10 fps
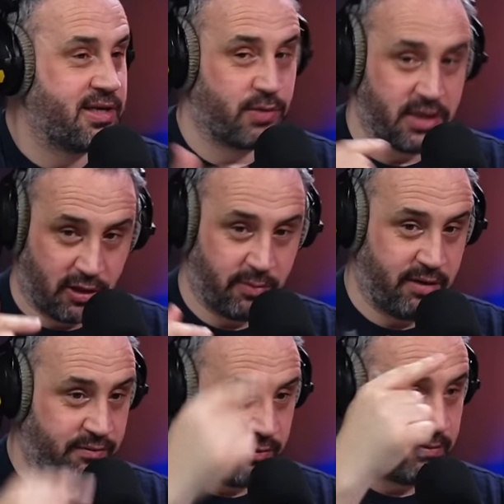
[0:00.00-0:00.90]
is when you're coming
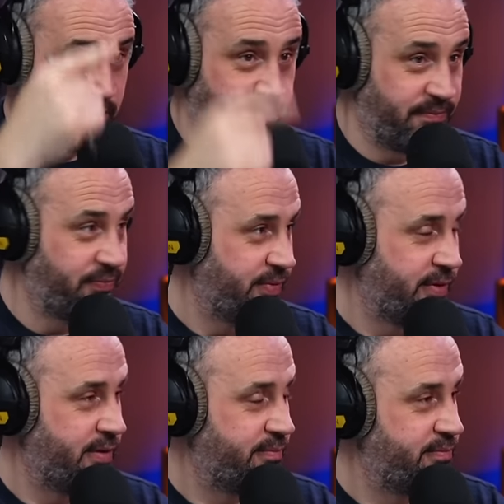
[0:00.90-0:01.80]
in from the
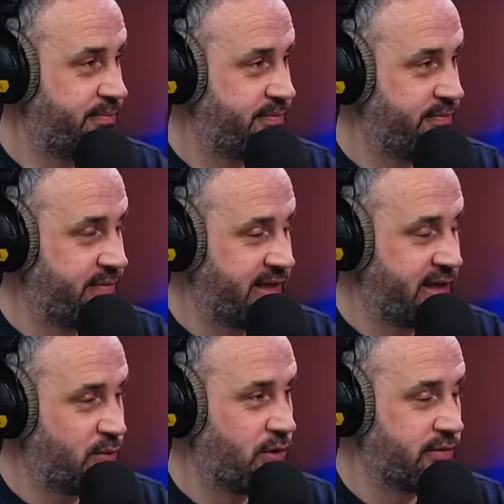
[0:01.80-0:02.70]

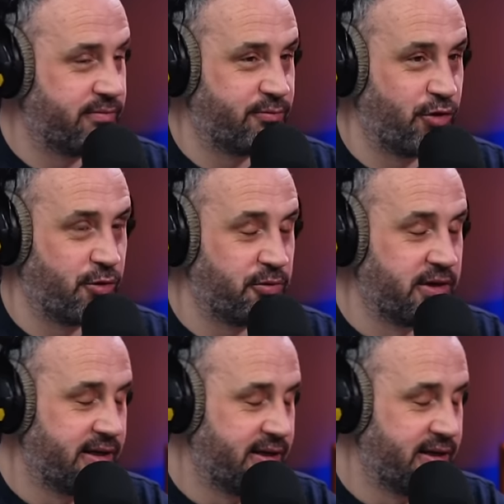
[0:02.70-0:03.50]
League One route.